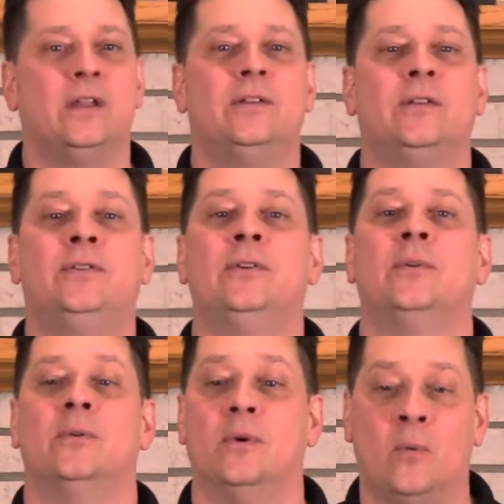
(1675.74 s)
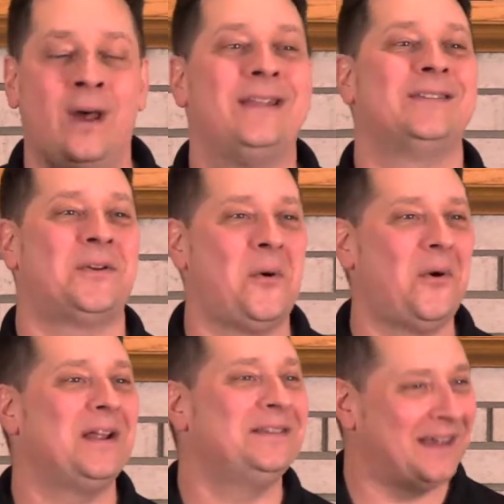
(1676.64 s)
to do what is
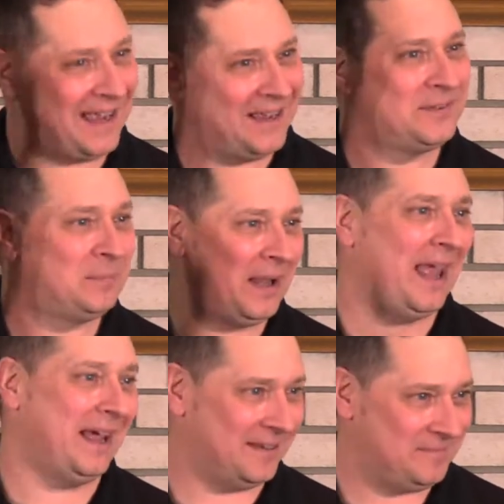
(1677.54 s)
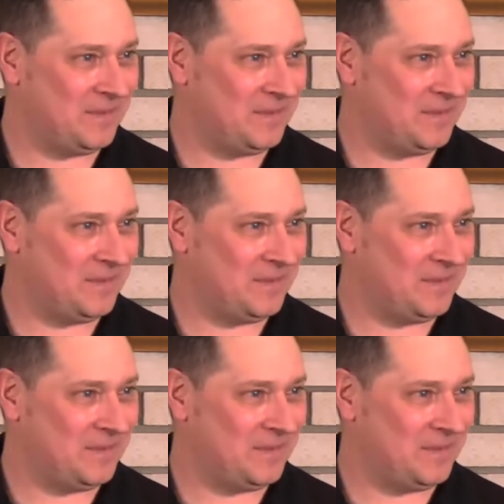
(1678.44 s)
according to His plan